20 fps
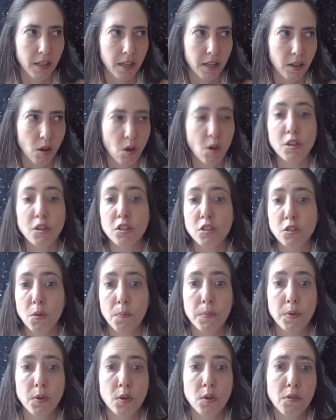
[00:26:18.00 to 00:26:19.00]
also
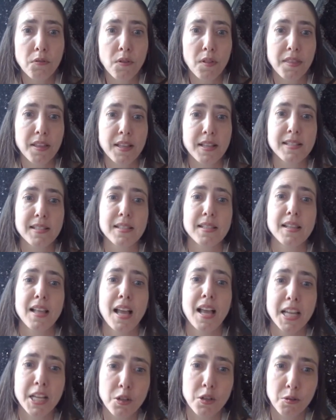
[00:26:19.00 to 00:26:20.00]
beautiful things
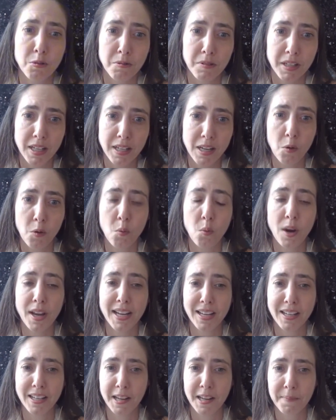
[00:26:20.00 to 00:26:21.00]
like
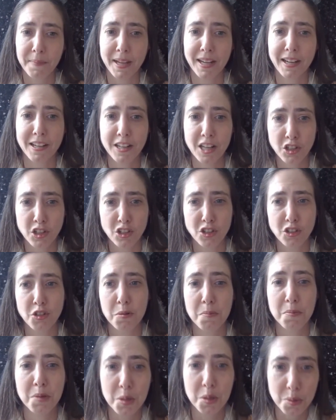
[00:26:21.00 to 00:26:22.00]
reawakening my connection to
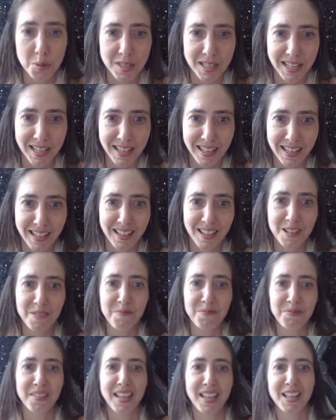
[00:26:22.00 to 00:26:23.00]
music
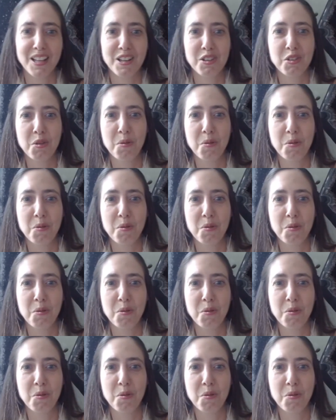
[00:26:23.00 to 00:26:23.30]
and to